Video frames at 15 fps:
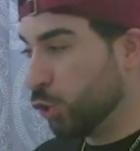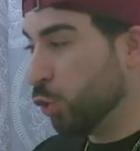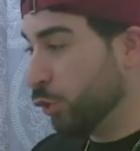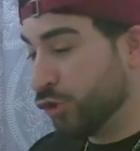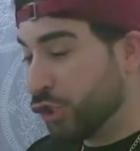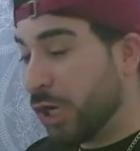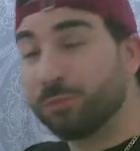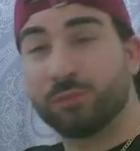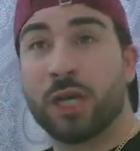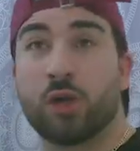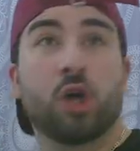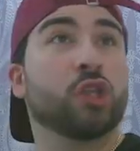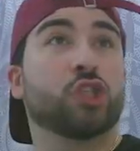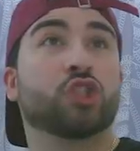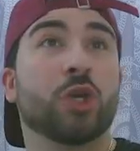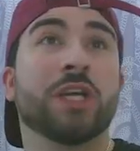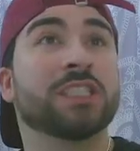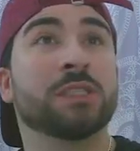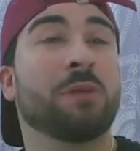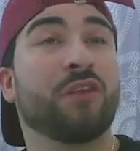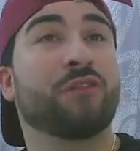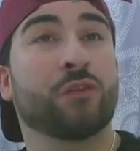You chopped down all the trees
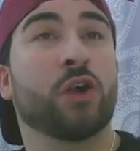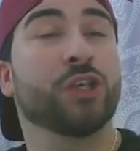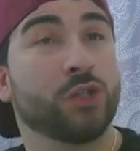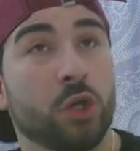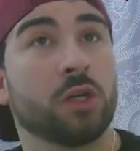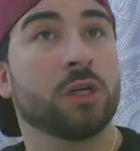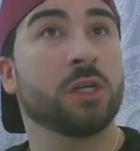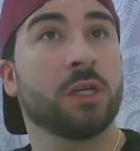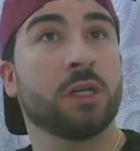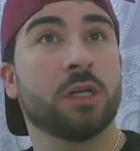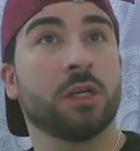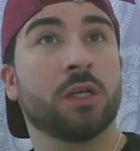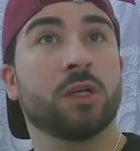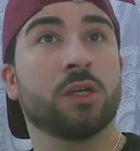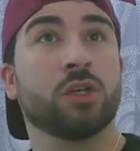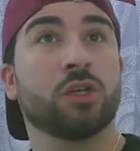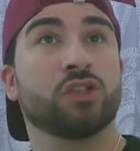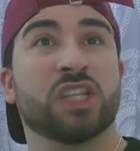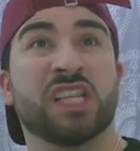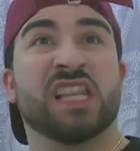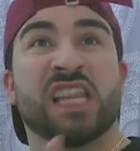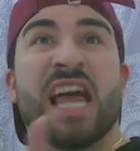in my front yard.
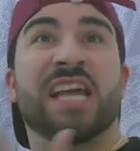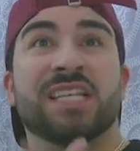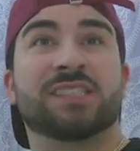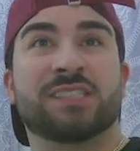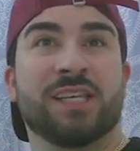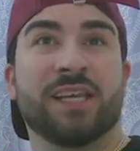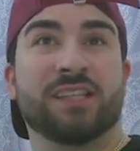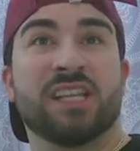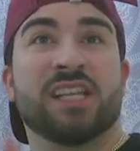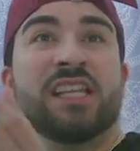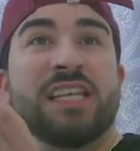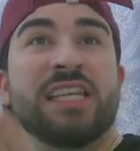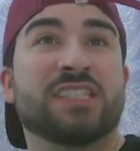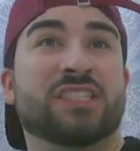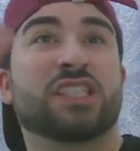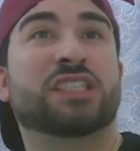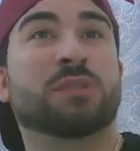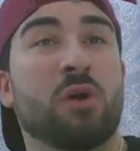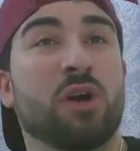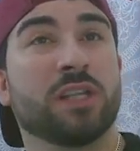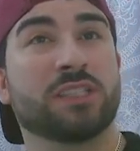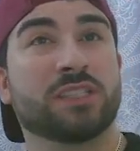The last thing, the least, the
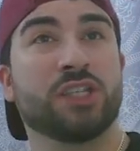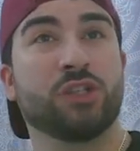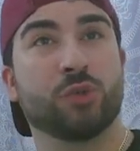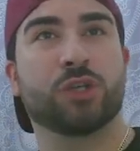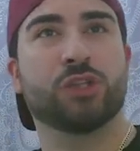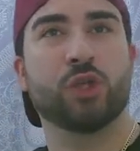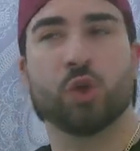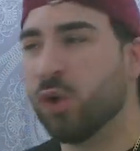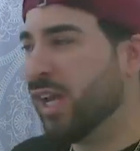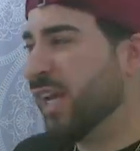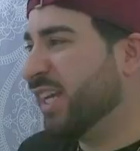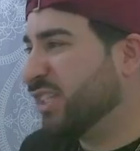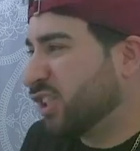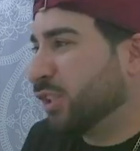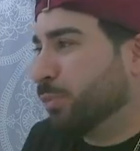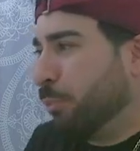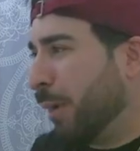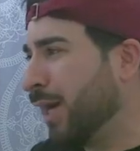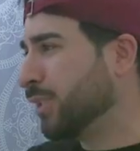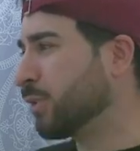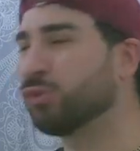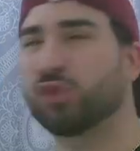smallest thing you can do is just
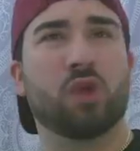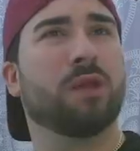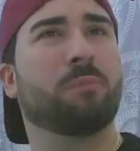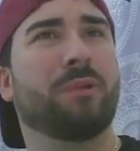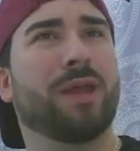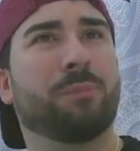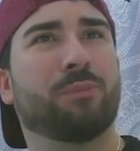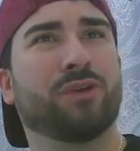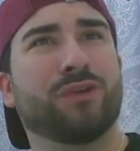buy some toilet paper.